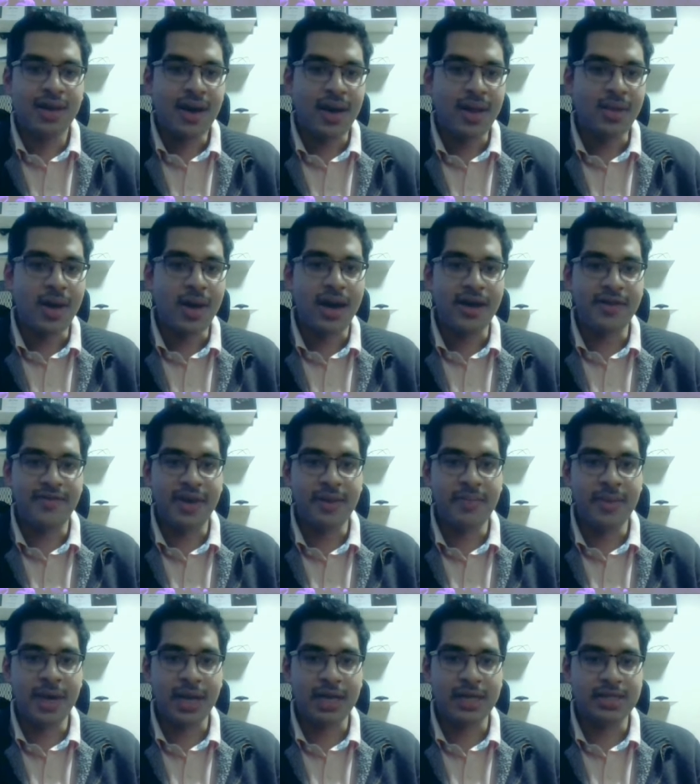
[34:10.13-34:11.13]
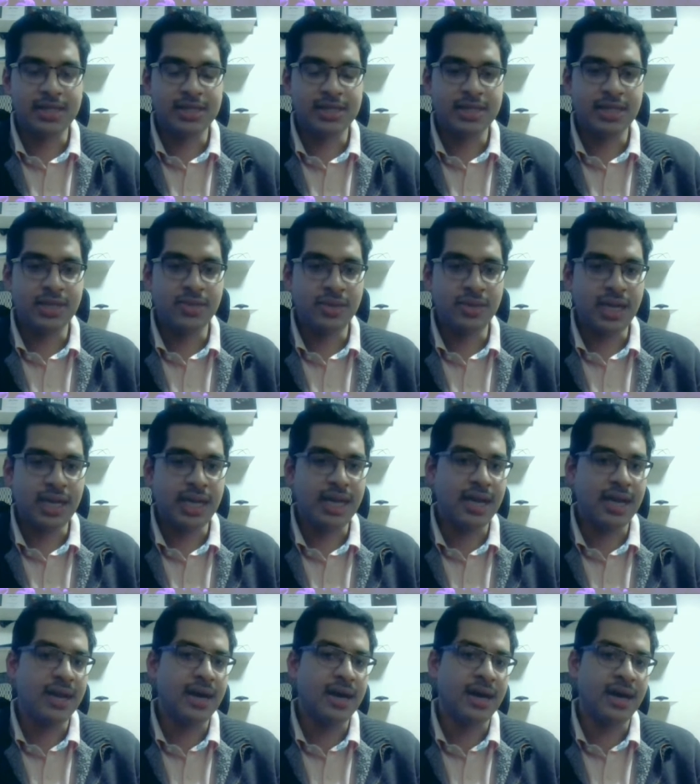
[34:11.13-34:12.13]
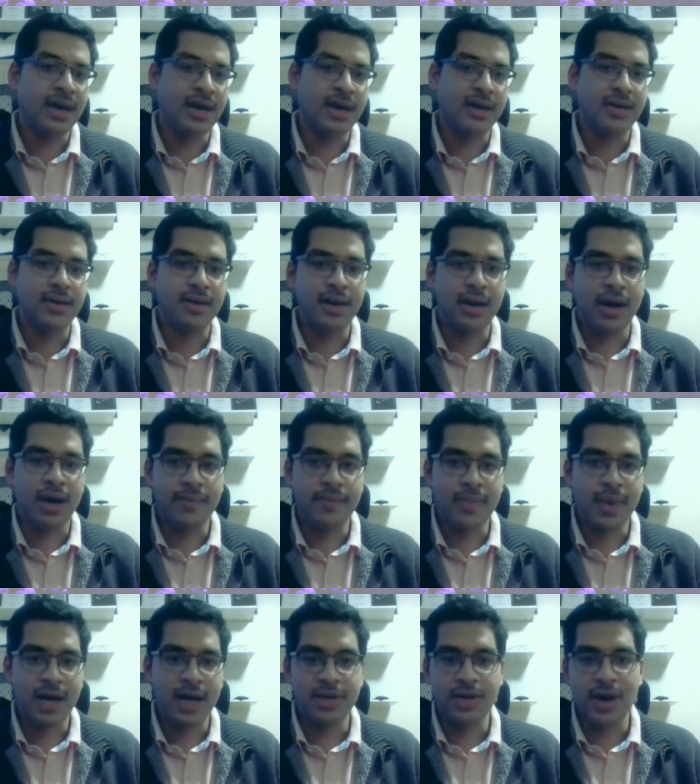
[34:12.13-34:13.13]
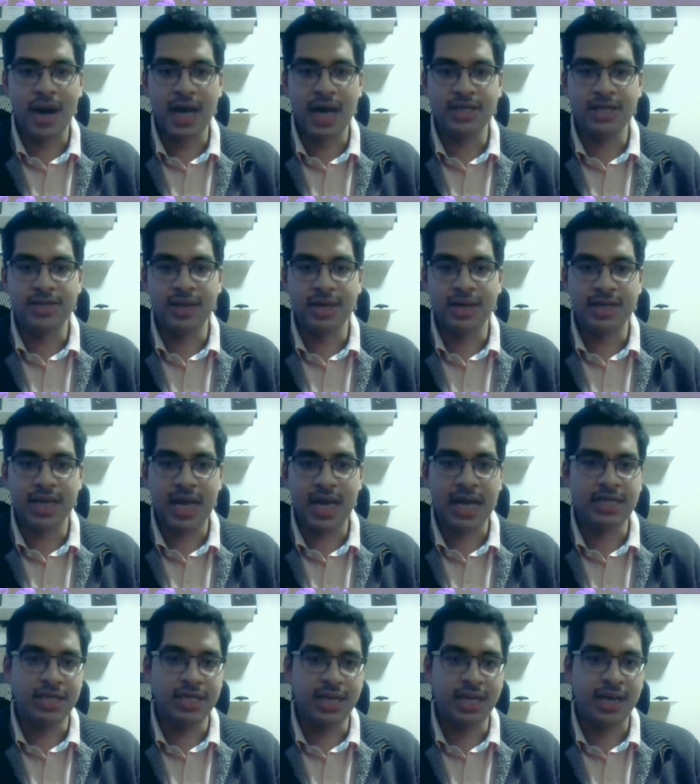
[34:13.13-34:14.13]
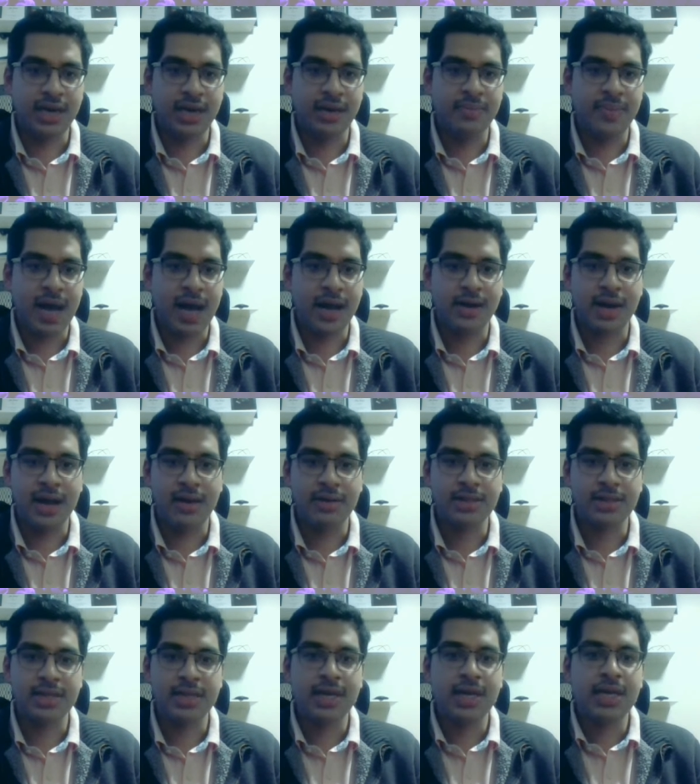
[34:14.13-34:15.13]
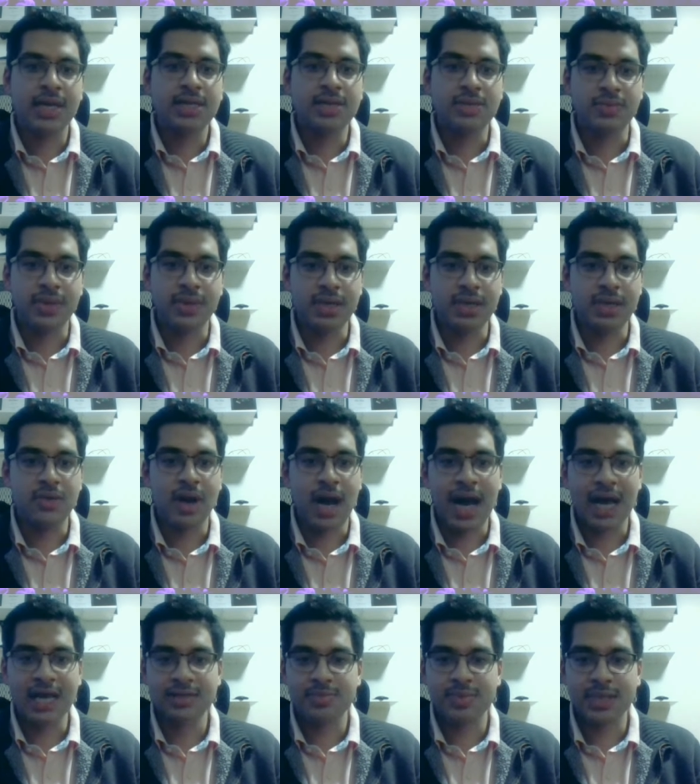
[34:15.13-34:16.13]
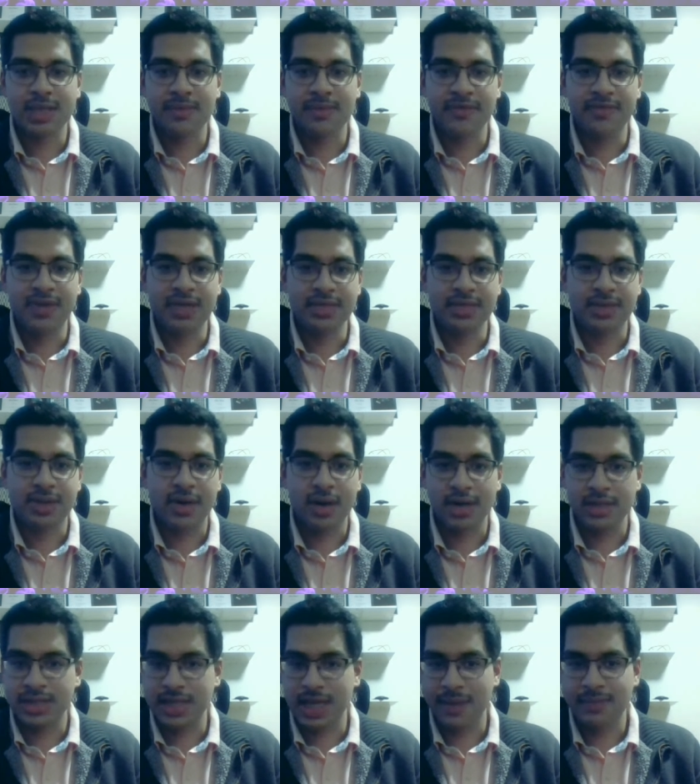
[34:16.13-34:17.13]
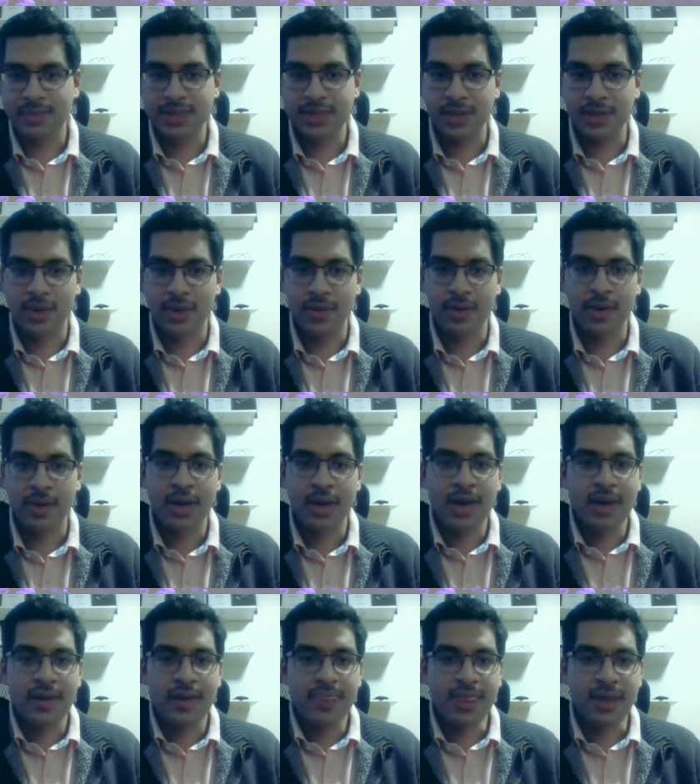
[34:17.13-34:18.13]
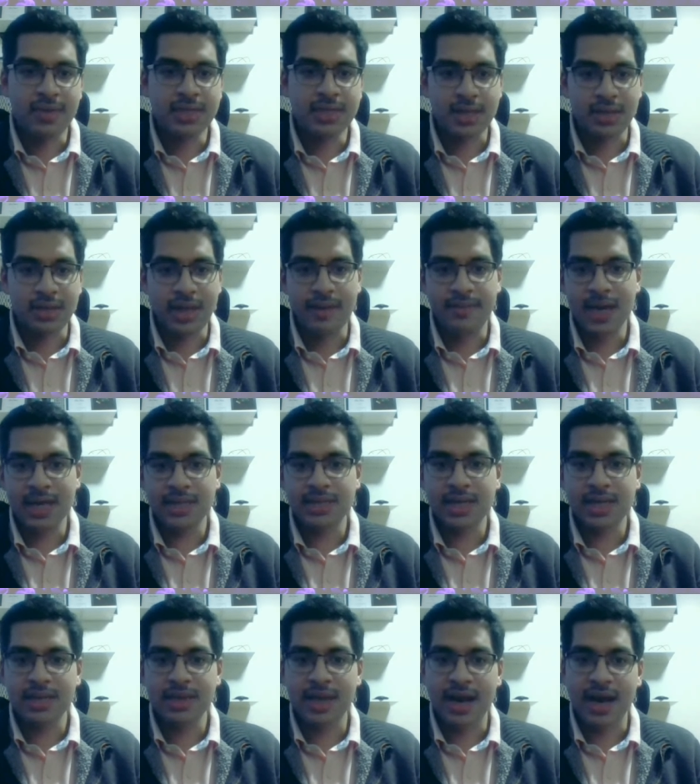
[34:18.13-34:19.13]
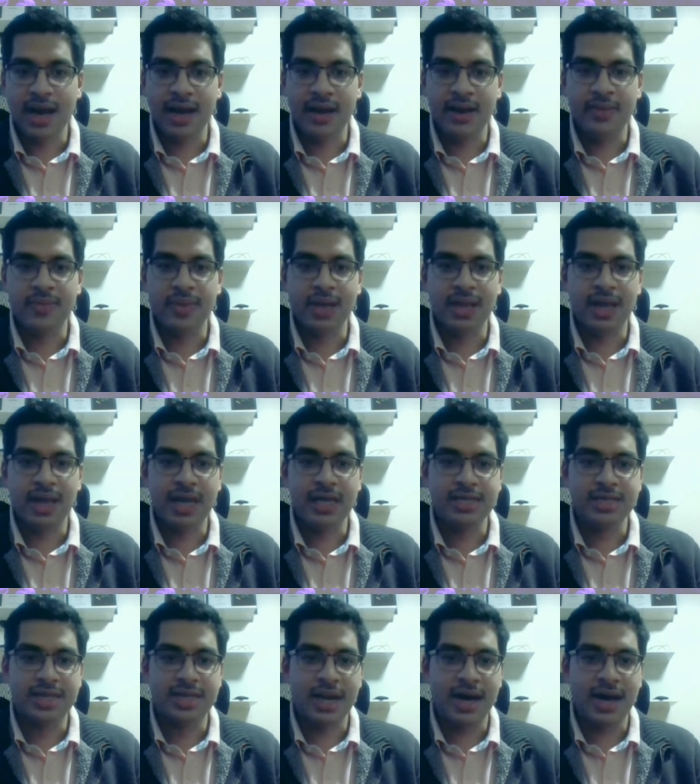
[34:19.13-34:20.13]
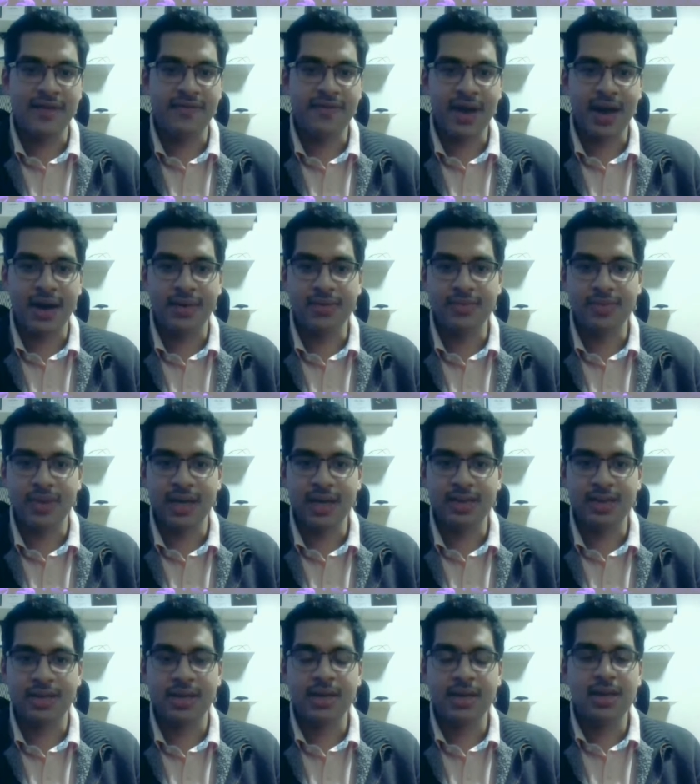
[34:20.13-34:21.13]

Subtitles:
a lot of it because you needed a undergraduate engineering background to really grasp some of these concepts. So there was a limit that I realized that I found with